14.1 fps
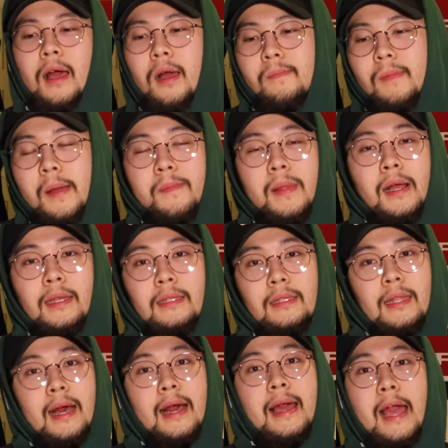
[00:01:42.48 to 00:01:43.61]
I'm not going
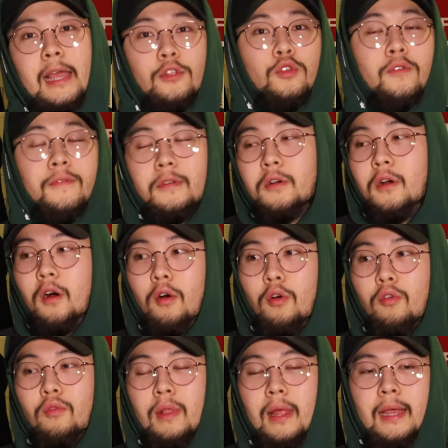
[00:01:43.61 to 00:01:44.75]
to lie. I do feel
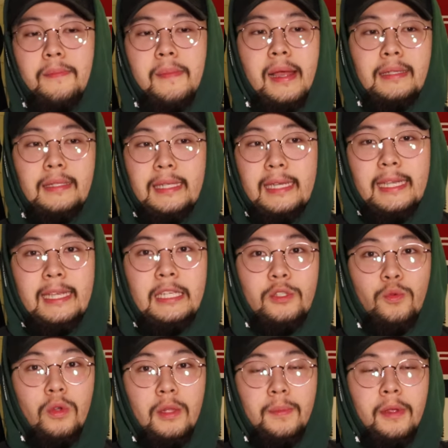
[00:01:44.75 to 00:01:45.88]
old. Like my
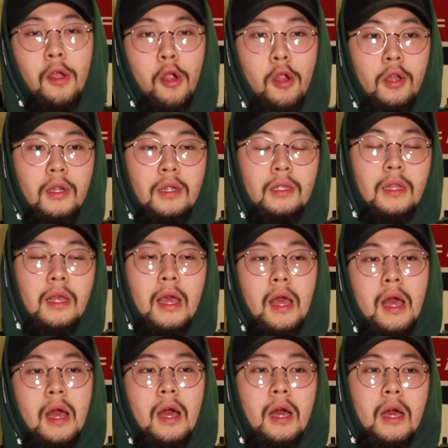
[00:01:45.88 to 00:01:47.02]
knees really be hurting.
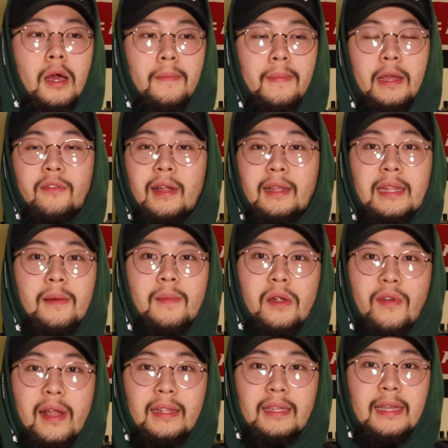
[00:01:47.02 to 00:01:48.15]
Like right now
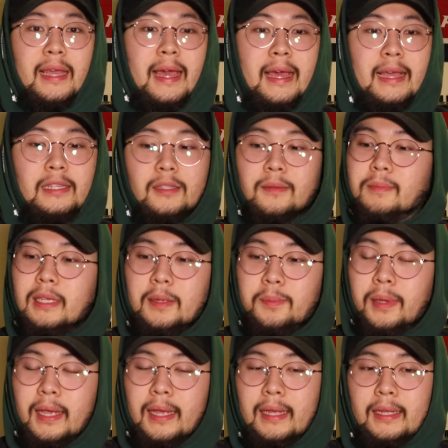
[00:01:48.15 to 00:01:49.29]
my right knee has some knee
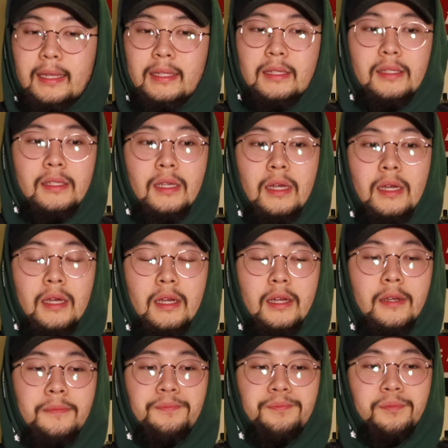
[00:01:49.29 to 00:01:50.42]
pains.
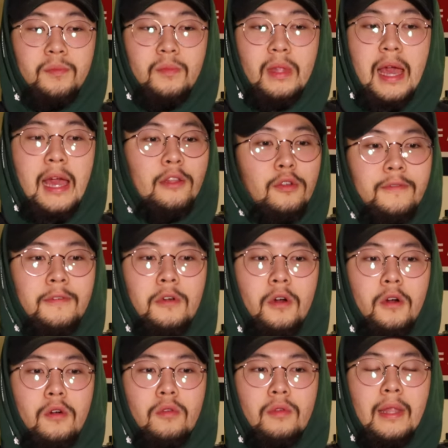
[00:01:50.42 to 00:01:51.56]
I do feel
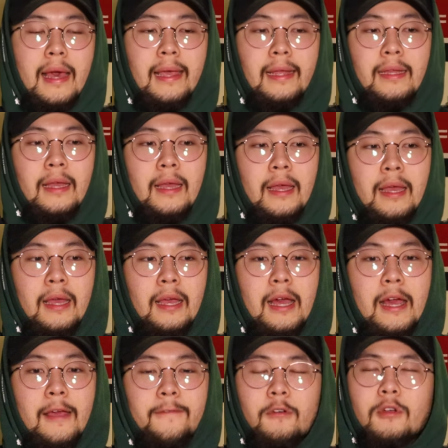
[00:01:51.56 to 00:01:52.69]
old. Like
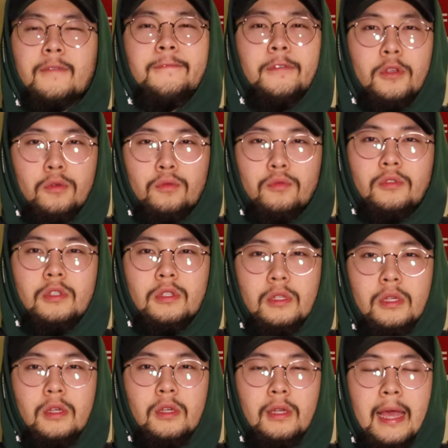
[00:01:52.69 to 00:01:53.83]
I feel
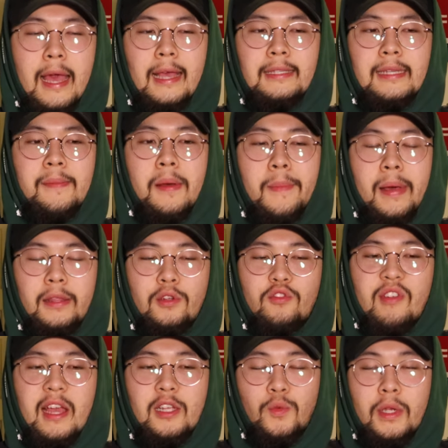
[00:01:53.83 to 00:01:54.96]
confused as I'm about to
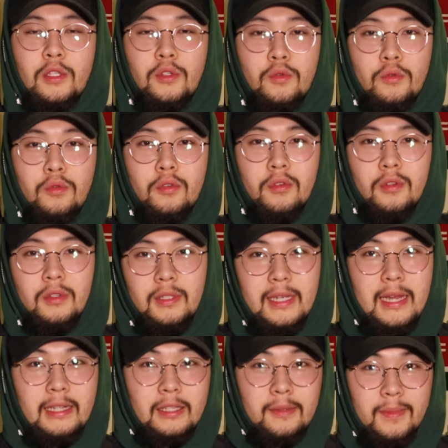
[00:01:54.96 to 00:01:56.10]
graduate school.
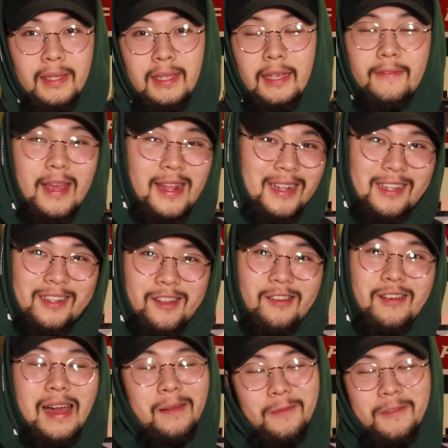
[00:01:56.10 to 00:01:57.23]
Shout out to me if y'all didn't
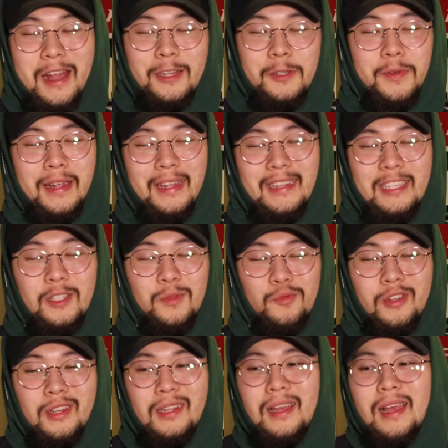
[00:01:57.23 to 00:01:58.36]
know, I'm graduating this
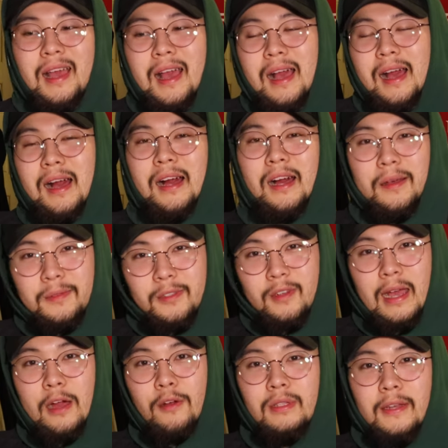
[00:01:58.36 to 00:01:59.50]
spring.
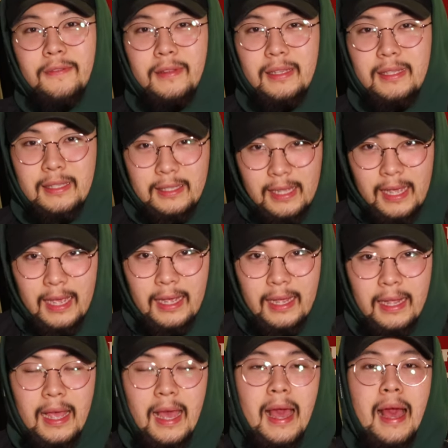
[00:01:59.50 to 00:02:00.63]
So I would definitely
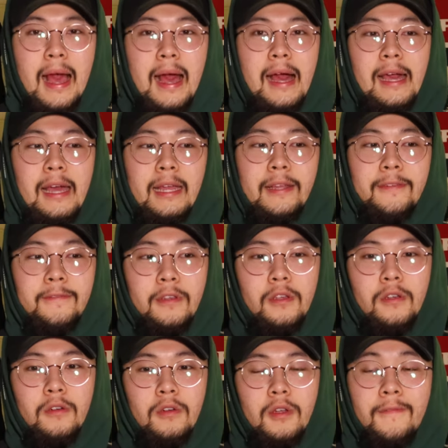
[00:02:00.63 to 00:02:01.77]
say I
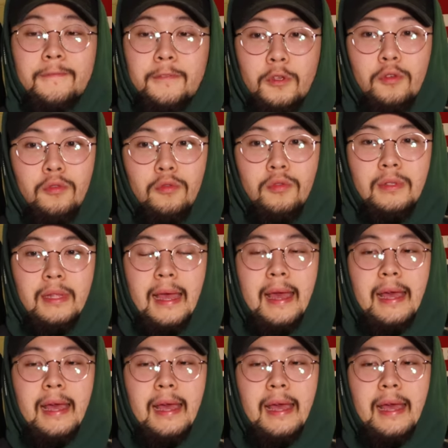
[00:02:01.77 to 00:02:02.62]
feel confused